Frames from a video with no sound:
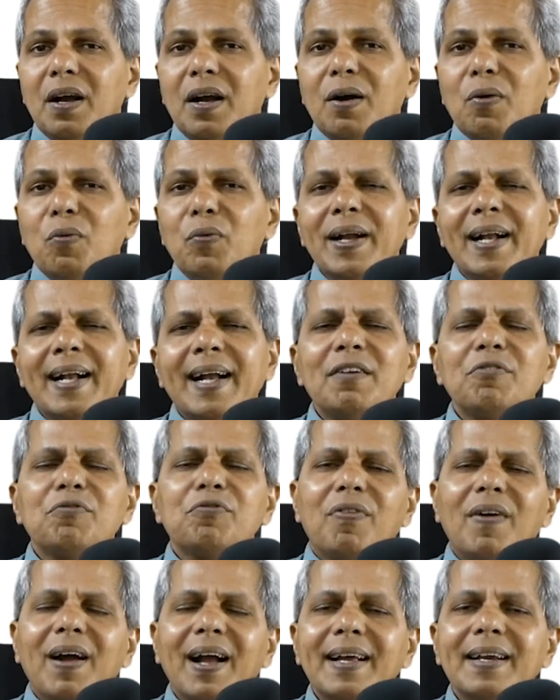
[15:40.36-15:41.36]
We can
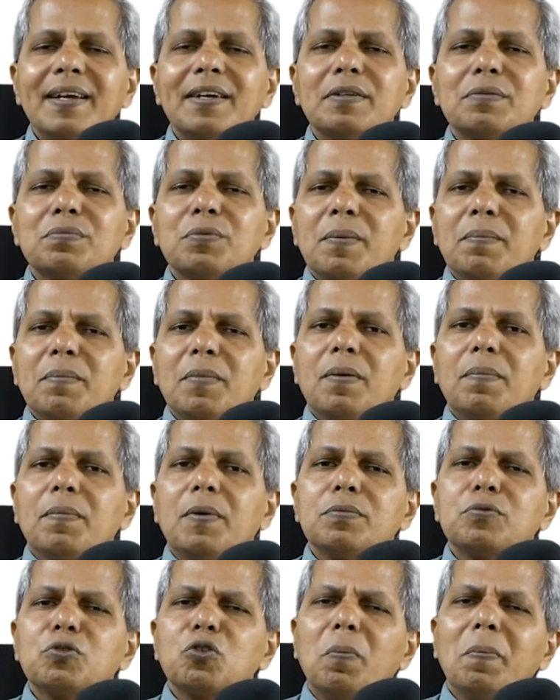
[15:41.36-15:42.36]
find
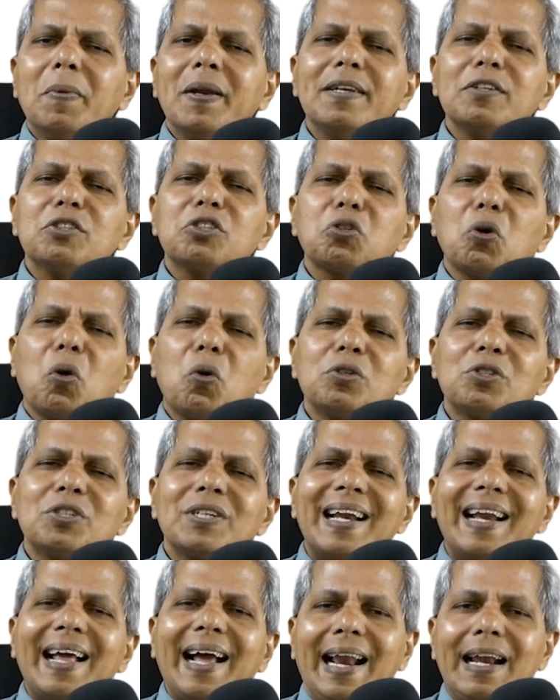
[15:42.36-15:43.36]
so many social
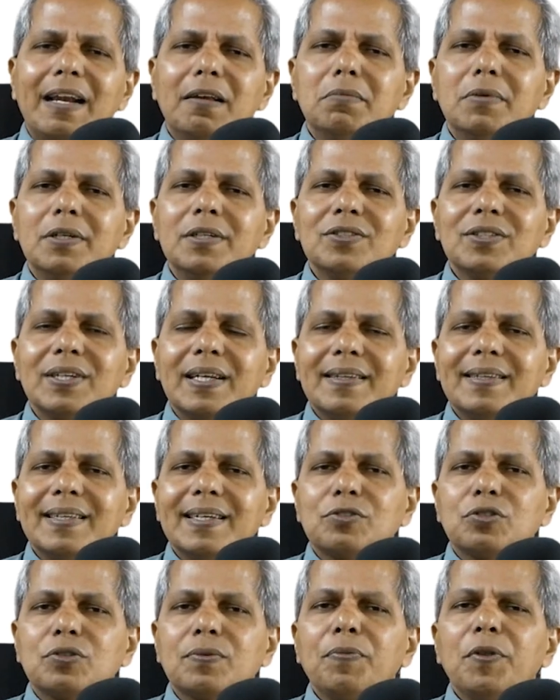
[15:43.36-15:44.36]
elements in
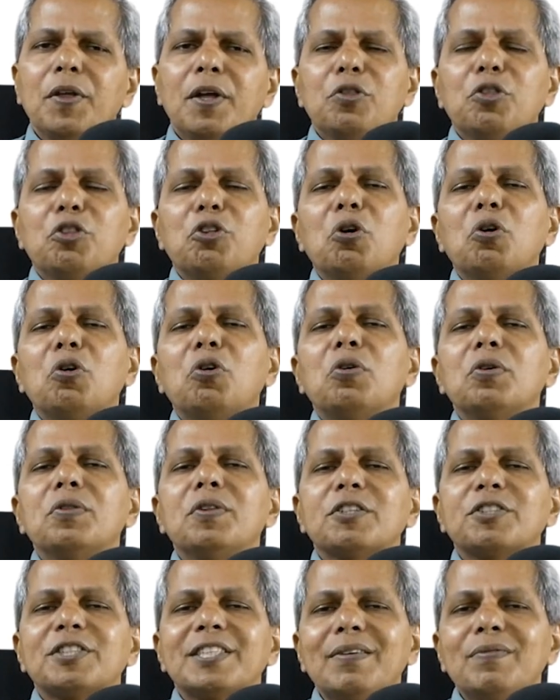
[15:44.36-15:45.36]
this. Though
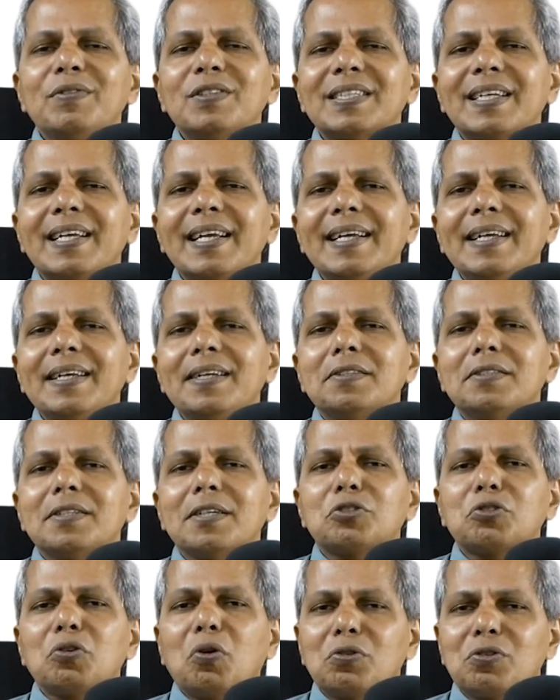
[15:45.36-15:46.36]
Dostoevsky is a
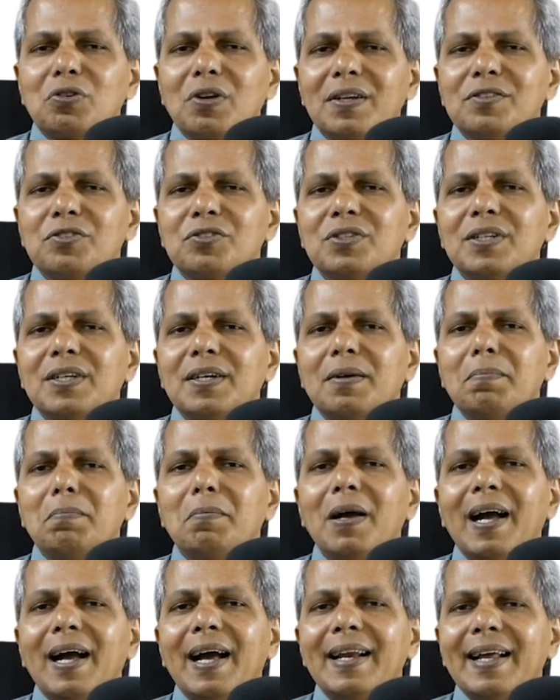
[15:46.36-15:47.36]
socialist
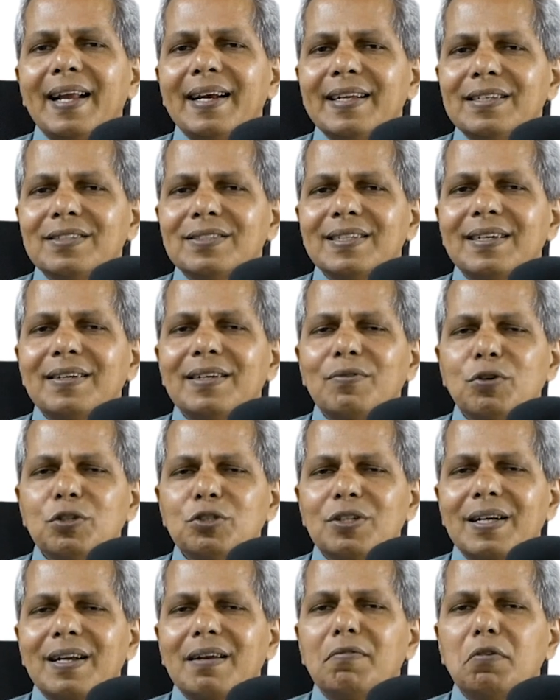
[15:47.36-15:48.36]
man, and he was a
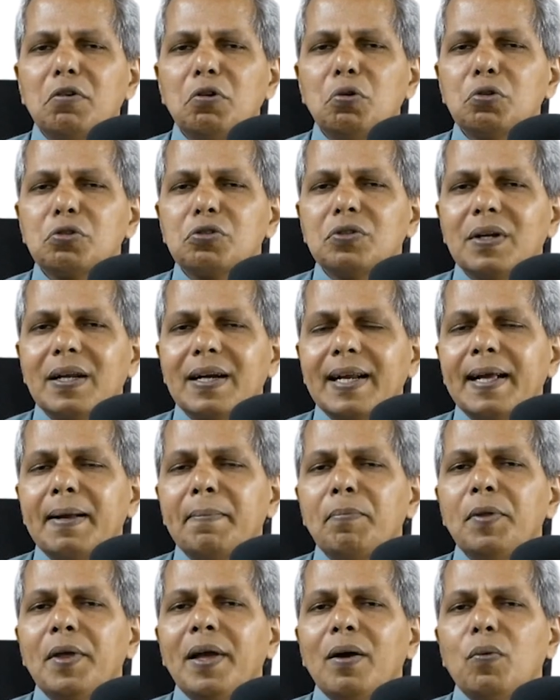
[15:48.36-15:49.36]
revolutionary,
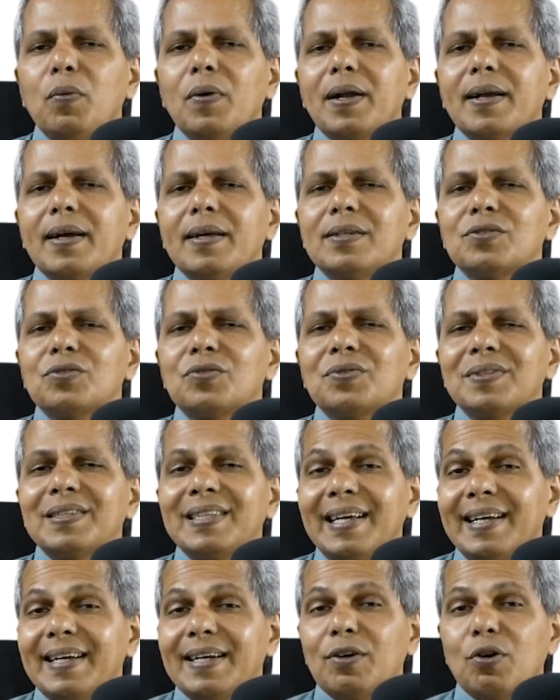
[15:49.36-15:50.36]
we can
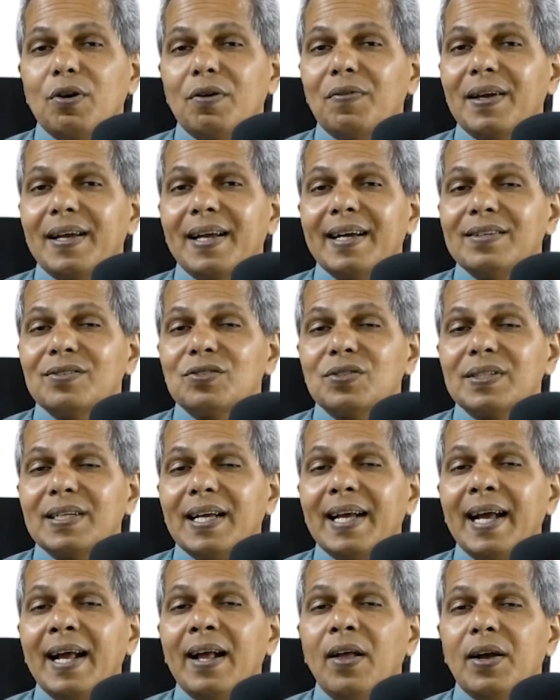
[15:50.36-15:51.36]
think, or we can
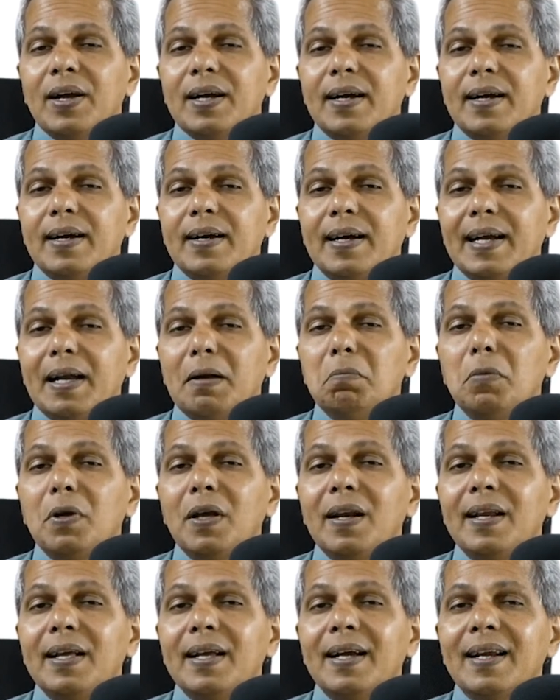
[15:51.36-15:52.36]
say,
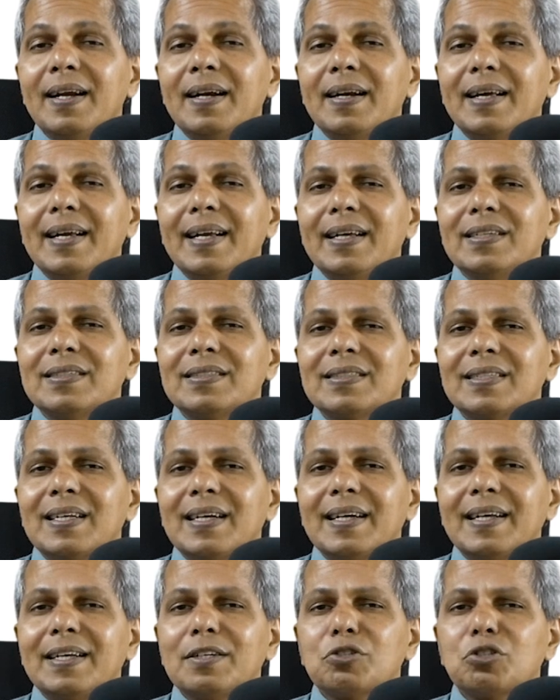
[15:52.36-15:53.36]
Emilian is
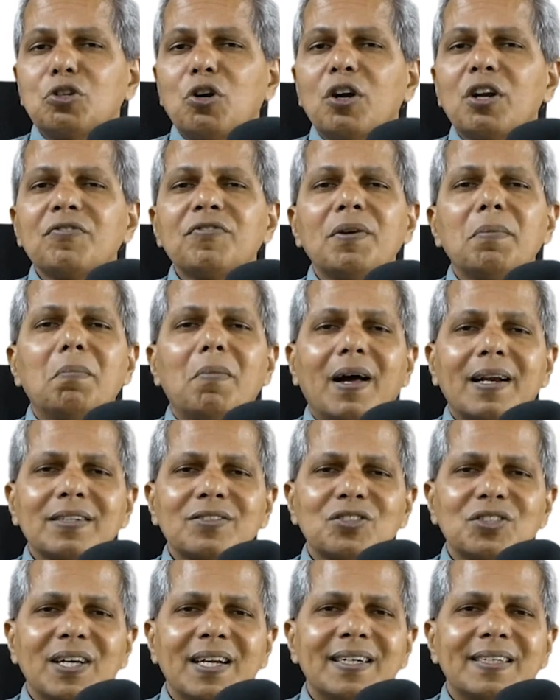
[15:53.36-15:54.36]
not of a
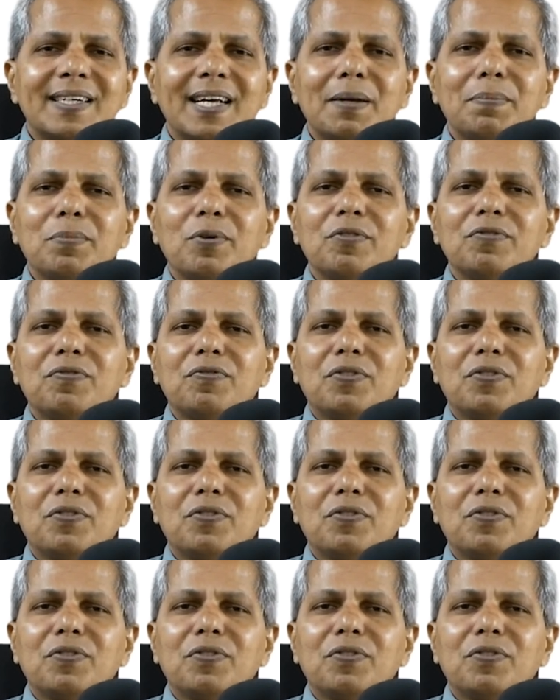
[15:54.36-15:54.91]
Marxian type of